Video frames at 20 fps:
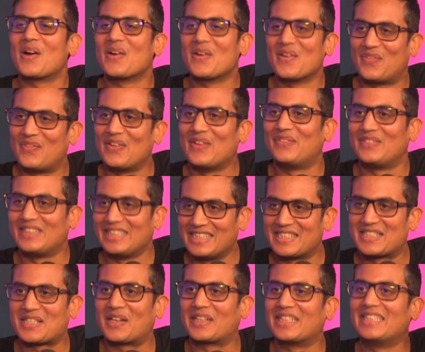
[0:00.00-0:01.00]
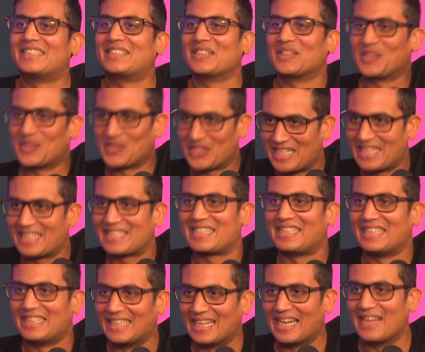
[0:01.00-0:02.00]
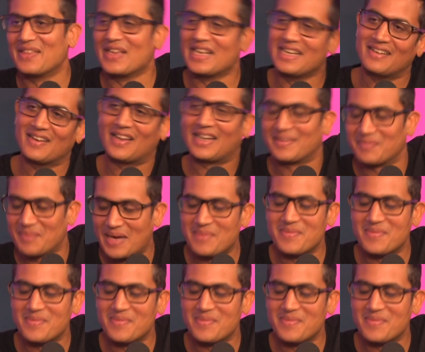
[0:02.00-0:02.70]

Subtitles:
at 50, study till you're 60, and then, maybe